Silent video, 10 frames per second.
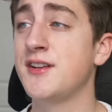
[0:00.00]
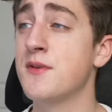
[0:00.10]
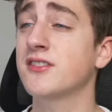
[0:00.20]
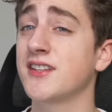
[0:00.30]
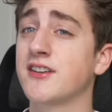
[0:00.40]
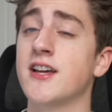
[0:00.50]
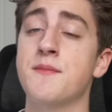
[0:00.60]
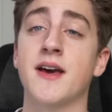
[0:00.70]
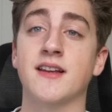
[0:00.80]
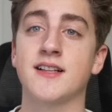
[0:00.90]
She milked a good
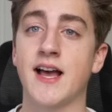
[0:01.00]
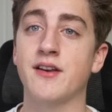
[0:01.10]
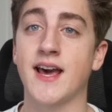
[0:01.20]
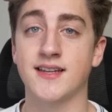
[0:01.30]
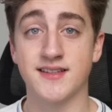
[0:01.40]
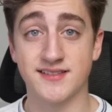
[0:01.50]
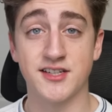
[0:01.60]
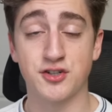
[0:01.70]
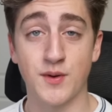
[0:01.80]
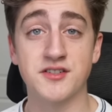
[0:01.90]
amount of clout out of this
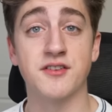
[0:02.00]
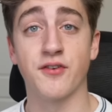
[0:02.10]
situation